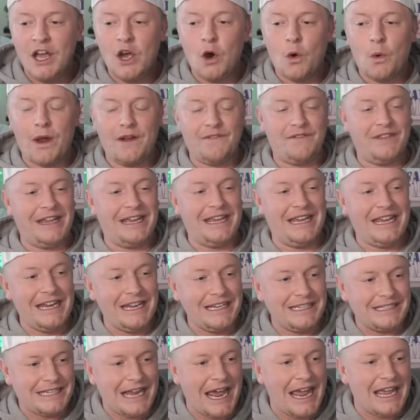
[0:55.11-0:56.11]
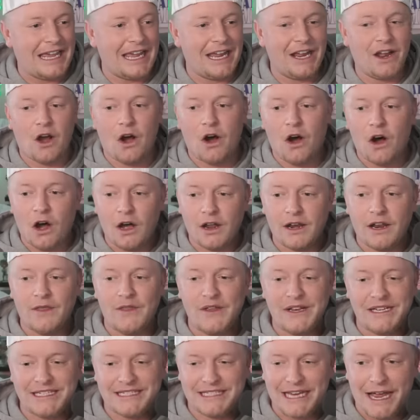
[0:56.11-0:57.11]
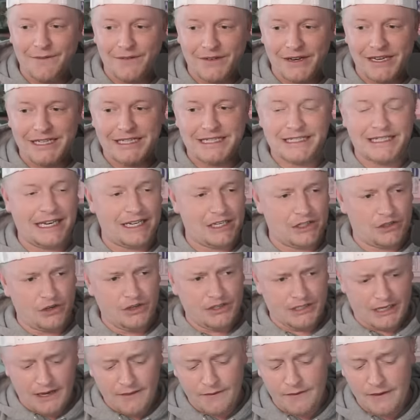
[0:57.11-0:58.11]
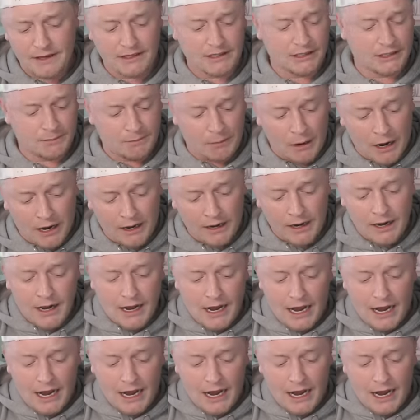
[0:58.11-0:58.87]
We have the Heat taking on the 76ers in this spot.